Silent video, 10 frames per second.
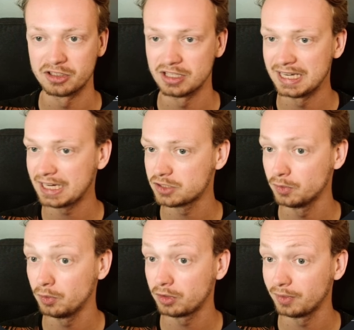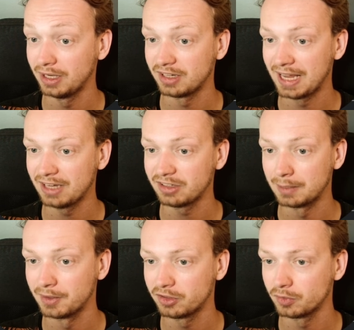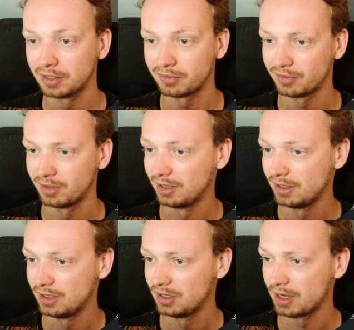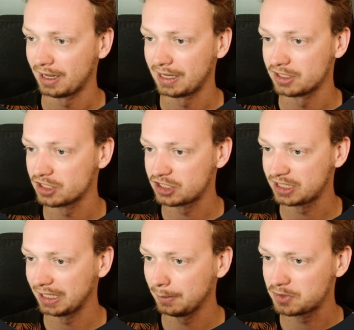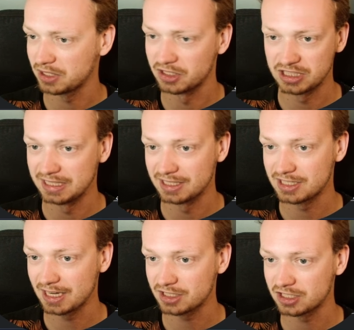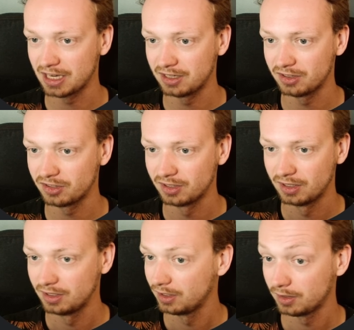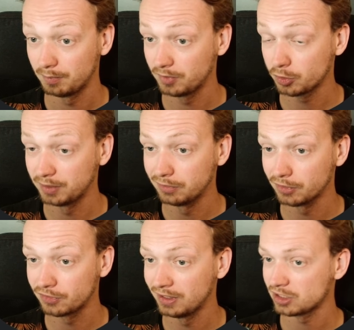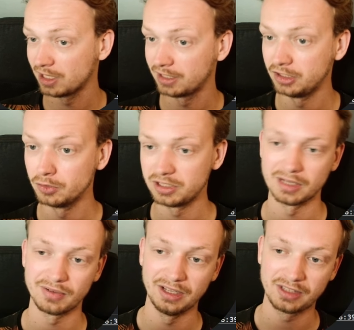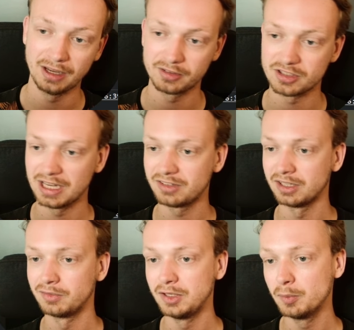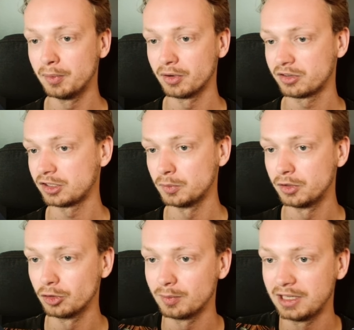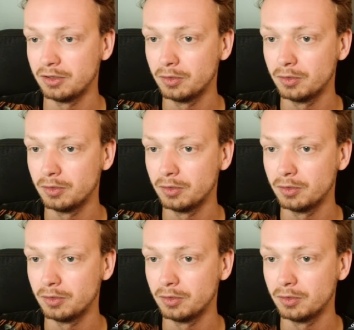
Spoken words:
Next will create a head element with, I guess, scripts and CSS and some default things like the UTF-8 character set and the viewport that you would normally do.